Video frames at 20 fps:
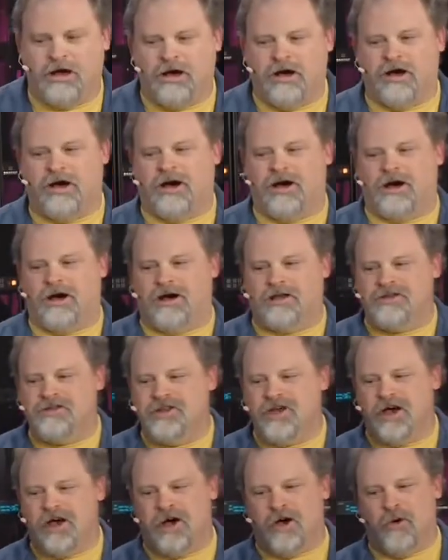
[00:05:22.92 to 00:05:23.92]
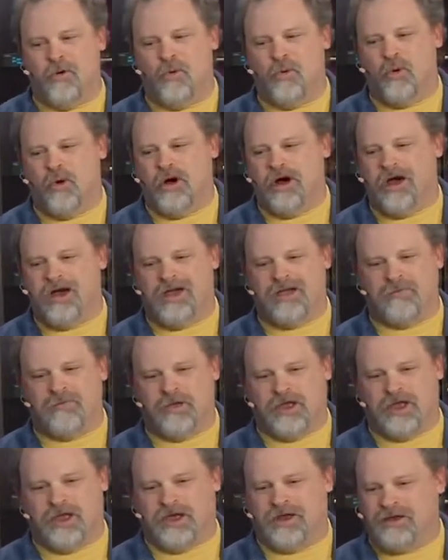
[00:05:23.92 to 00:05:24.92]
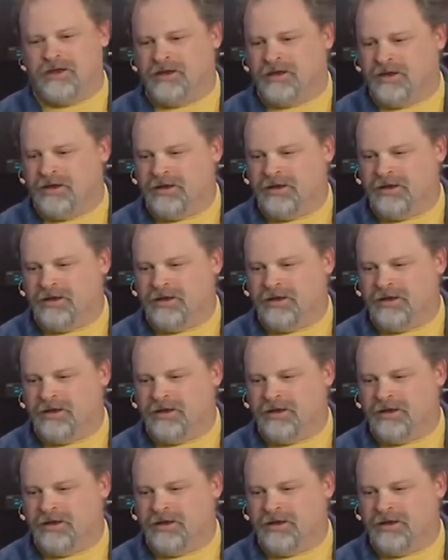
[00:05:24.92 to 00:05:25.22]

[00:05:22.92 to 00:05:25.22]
Oh, no way, man.